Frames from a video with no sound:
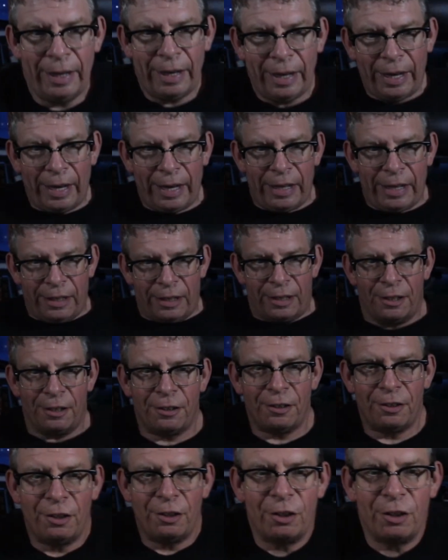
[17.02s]
Hey,
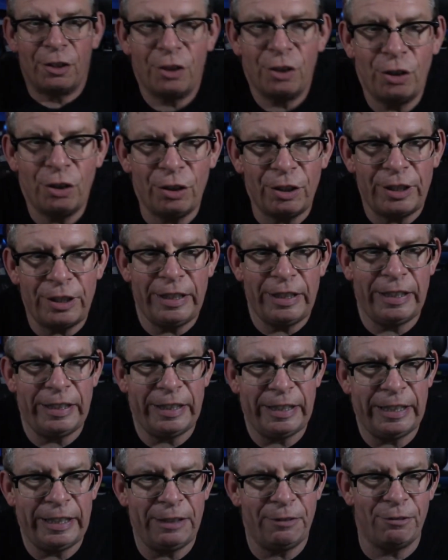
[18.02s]
good
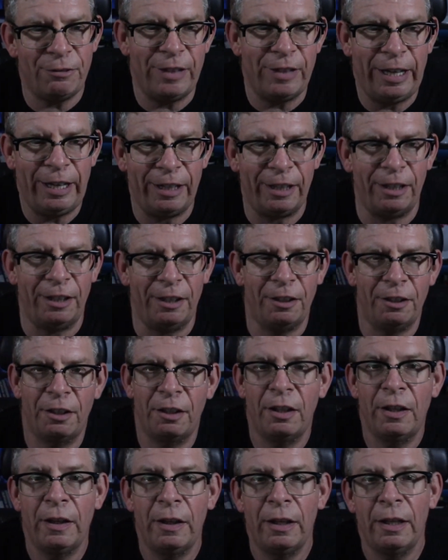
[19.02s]
evening.
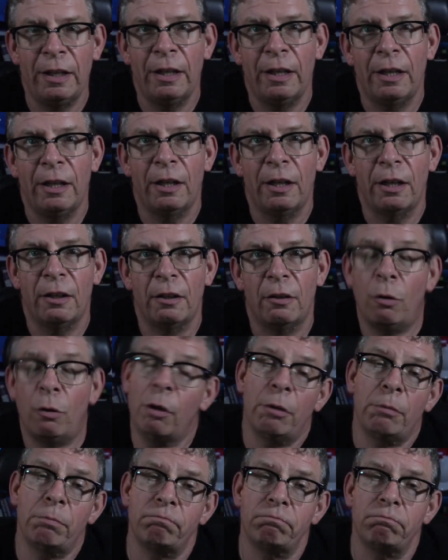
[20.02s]

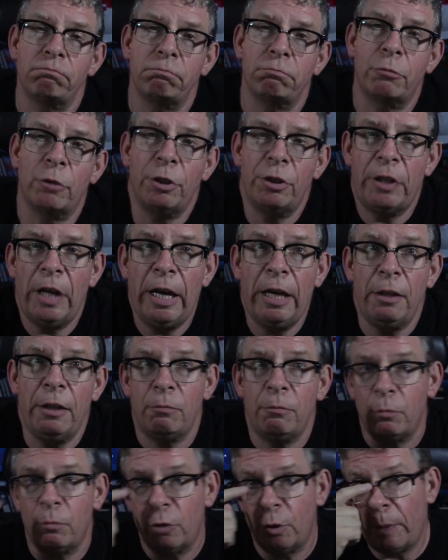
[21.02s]
Or good day,
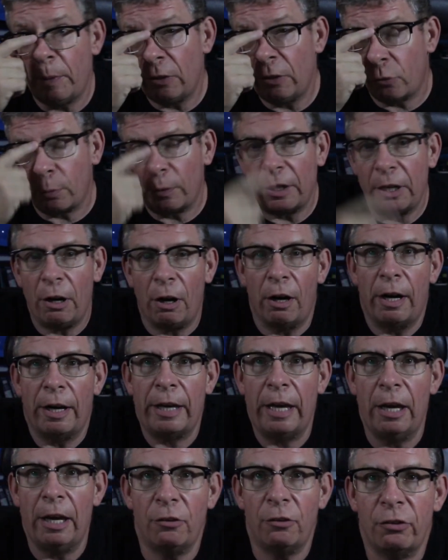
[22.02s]
depends where you are, I
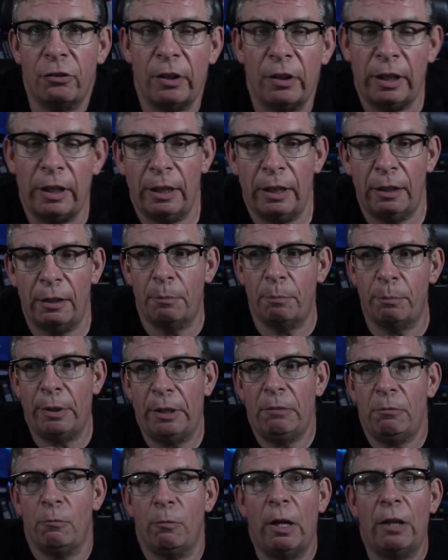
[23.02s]
guess.
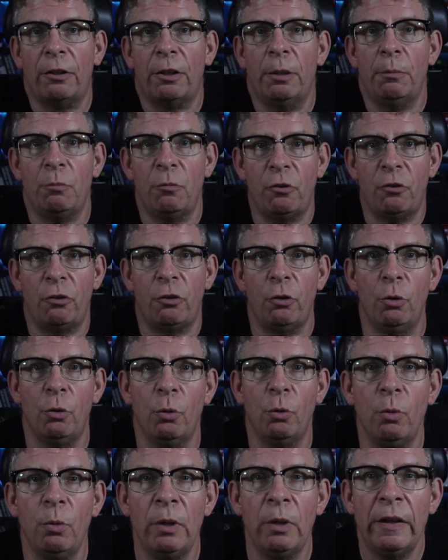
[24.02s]
But welcome
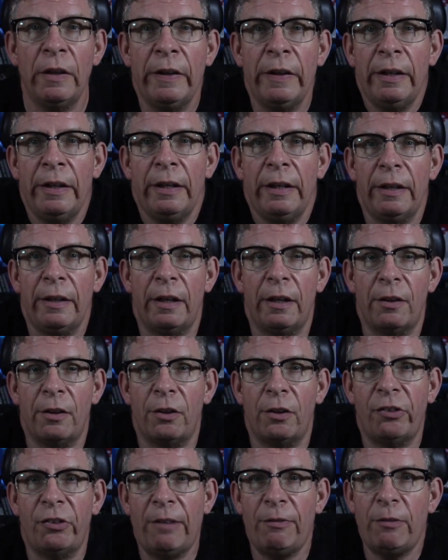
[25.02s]
to
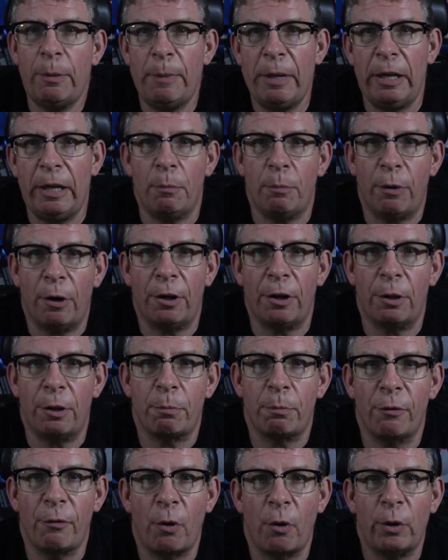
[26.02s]
the Safety Meeting, part of the
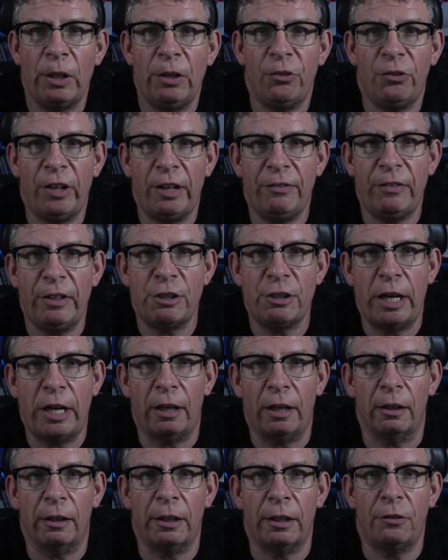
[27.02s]
Provoking Safety
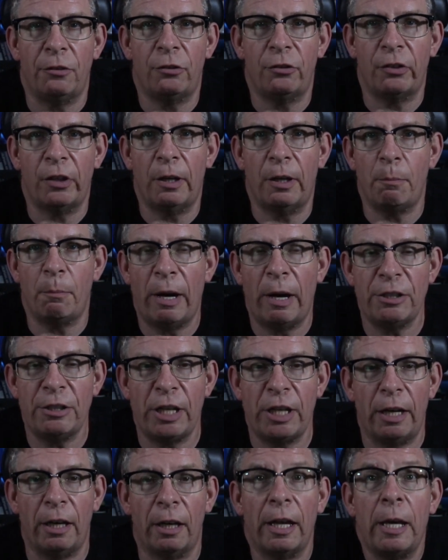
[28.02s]
channel. It's my
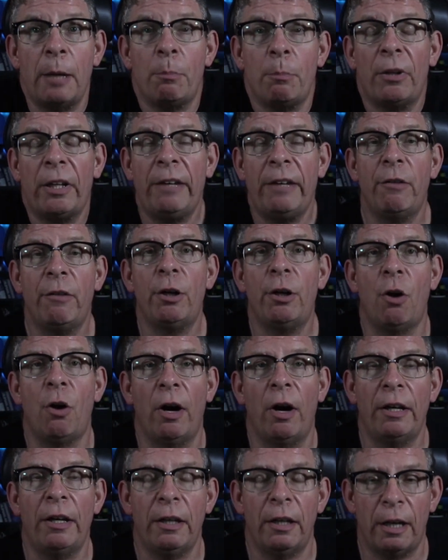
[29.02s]
channel, and believe it or
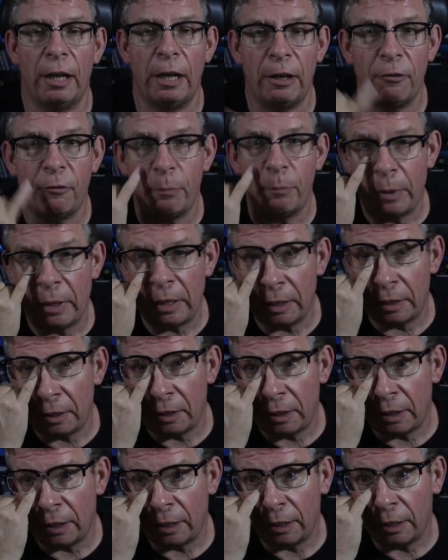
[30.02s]
not, I've
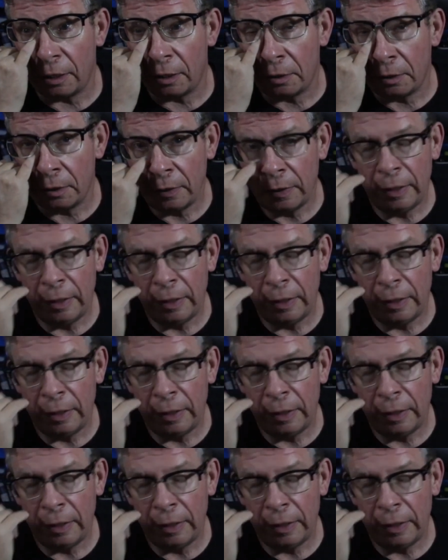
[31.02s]
been a